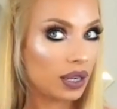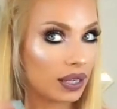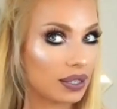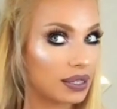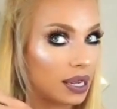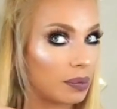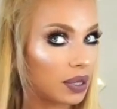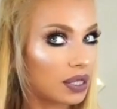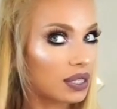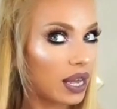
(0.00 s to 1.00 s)
and the same
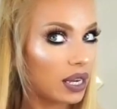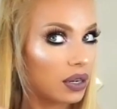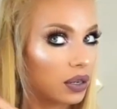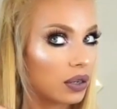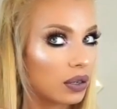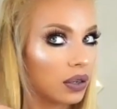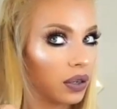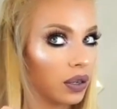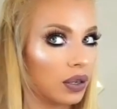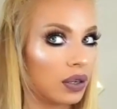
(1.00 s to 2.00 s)
on this side,
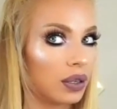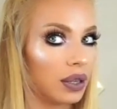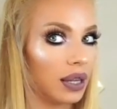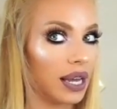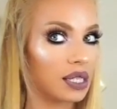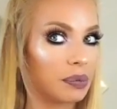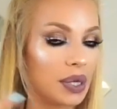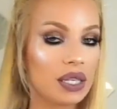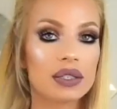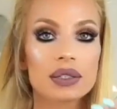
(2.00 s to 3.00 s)
last
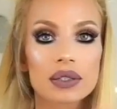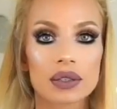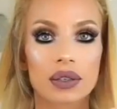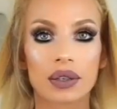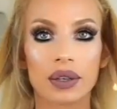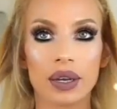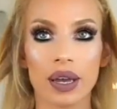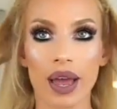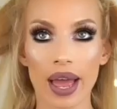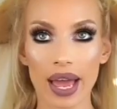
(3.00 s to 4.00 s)
piece,
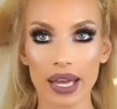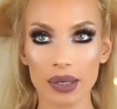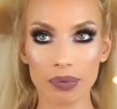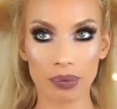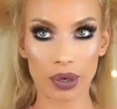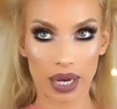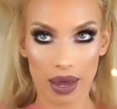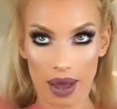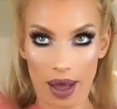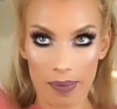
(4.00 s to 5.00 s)
and bring
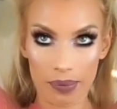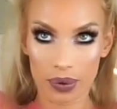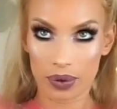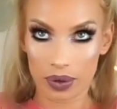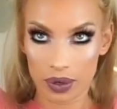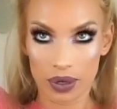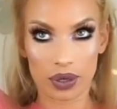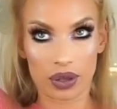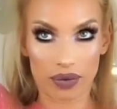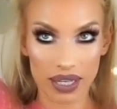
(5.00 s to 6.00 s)
up
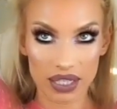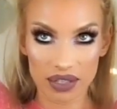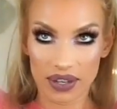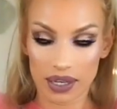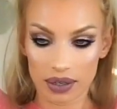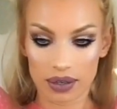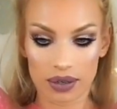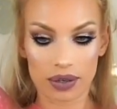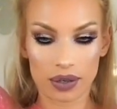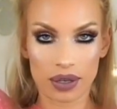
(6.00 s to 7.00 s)
the rest of it,
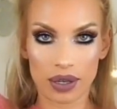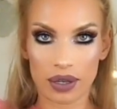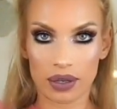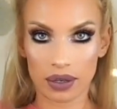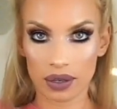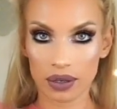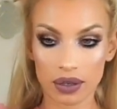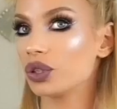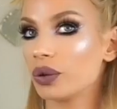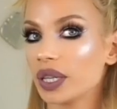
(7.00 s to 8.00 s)

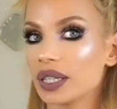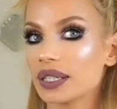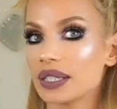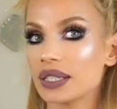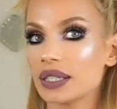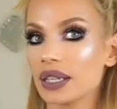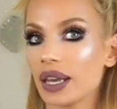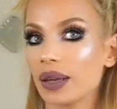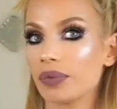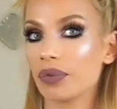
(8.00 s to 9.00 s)
doing the
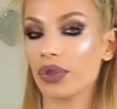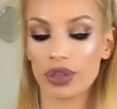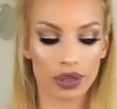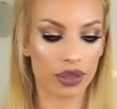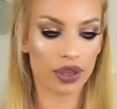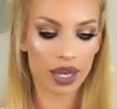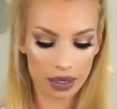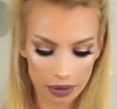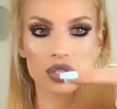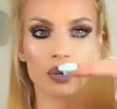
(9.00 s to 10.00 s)
same
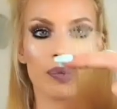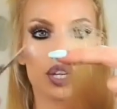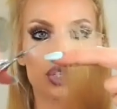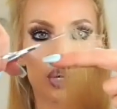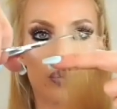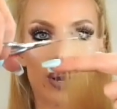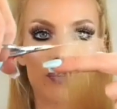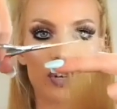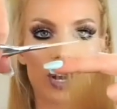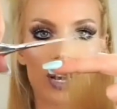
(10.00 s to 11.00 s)
thing. So make sure
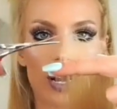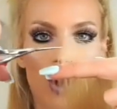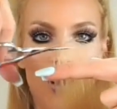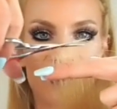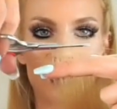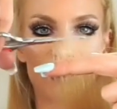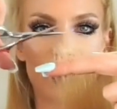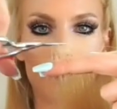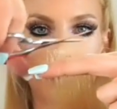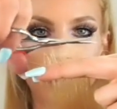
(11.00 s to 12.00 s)
whatever you're cutting off in the
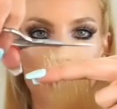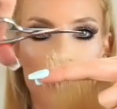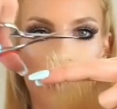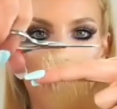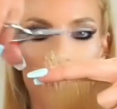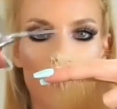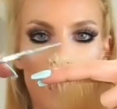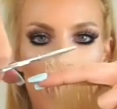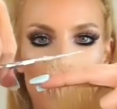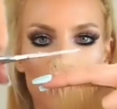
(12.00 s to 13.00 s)
front, make sure you cut off the
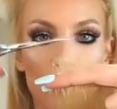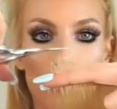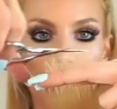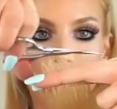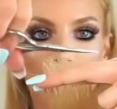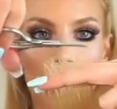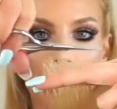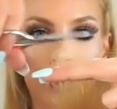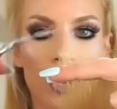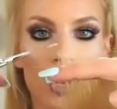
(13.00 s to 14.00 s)
back if you want to
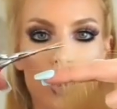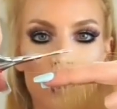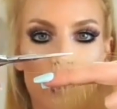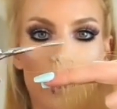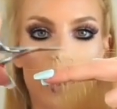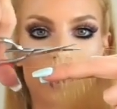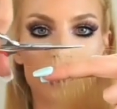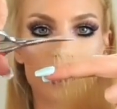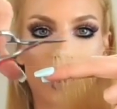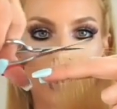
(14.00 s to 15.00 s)
follow your
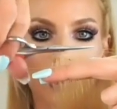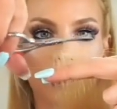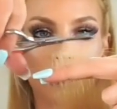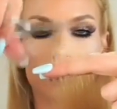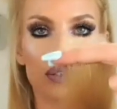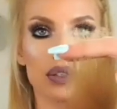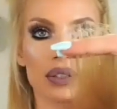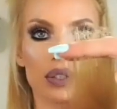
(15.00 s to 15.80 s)
hairstyle. So